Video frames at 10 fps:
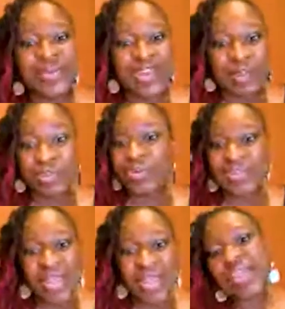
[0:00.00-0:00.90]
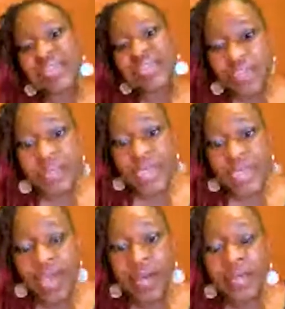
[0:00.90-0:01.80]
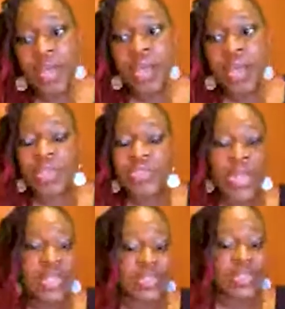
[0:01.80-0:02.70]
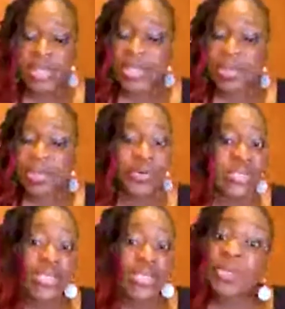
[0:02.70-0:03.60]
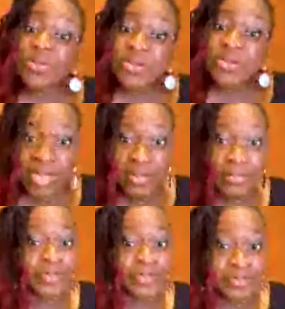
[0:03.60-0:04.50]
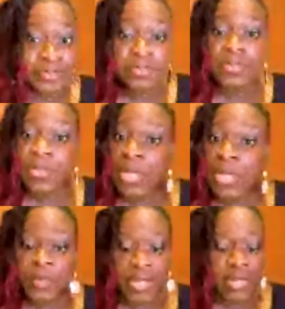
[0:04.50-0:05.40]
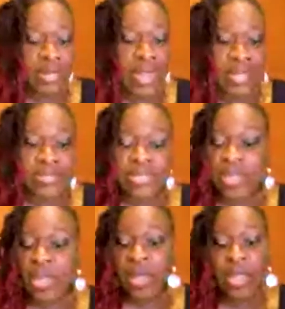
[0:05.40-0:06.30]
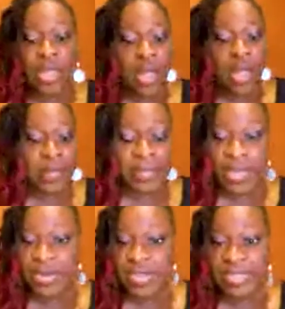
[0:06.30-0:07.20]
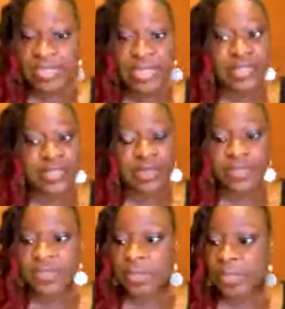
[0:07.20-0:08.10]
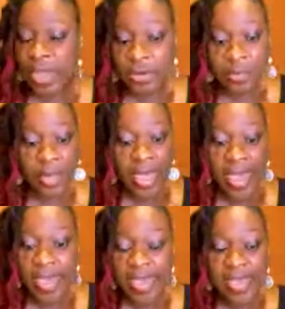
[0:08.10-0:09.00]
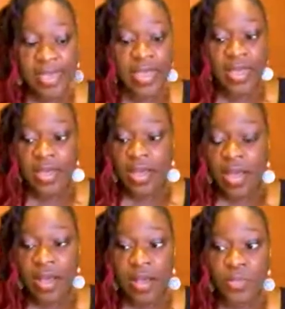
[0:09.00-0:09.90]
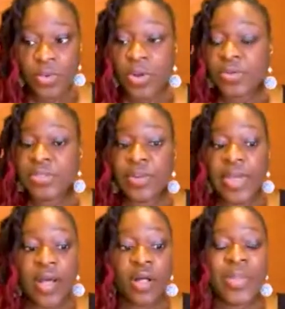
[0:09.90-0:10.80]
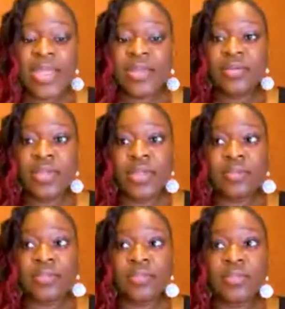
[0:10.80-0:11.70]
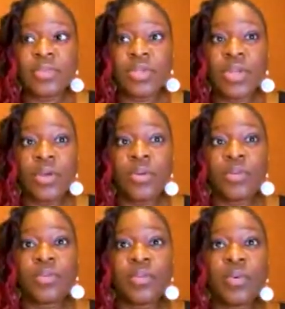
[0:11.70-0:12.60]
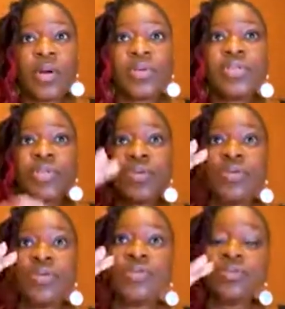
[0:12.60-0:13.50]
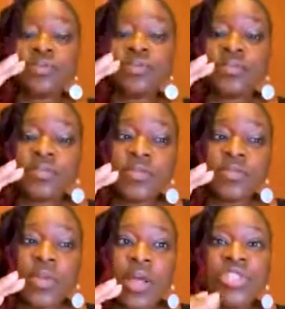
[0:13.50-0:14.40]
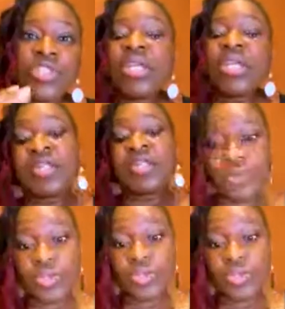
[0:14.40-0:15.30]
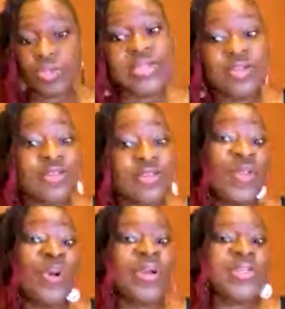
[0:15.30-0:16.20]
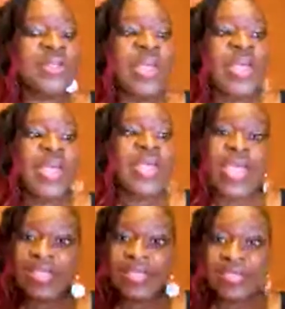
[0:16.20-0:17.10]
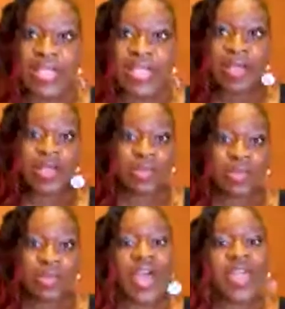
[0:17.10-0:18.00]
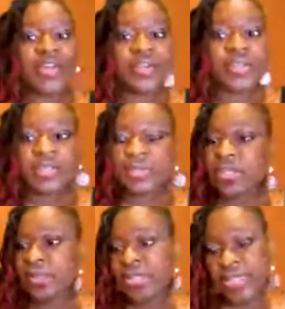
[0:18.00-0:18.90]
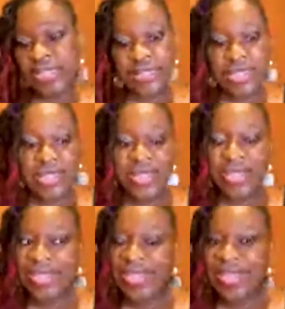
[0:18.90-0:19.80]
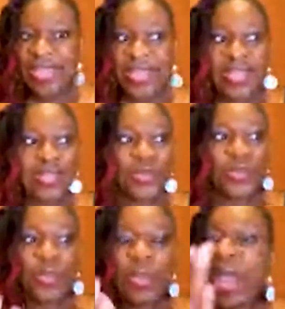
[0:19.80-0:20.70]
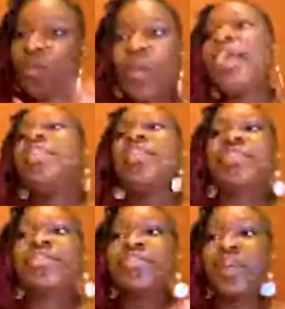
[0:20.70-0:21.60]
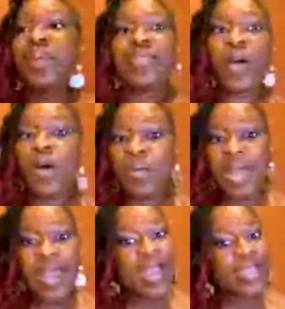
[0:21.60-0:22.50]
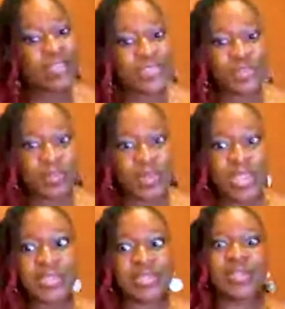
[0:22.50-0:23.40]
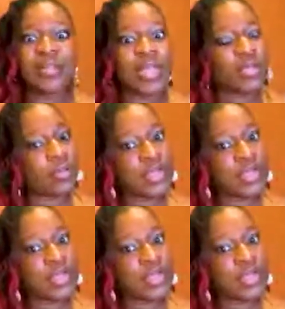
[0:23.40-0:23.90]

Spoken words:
not burnt 7 p.m. So I think more team nursing it will be a good better incentives, better pay would also help in also adjusting the acuities on the floors. And I can see that being a professor. Sometimes I see my one nurse with all my high acuity patients. I'm like, oh my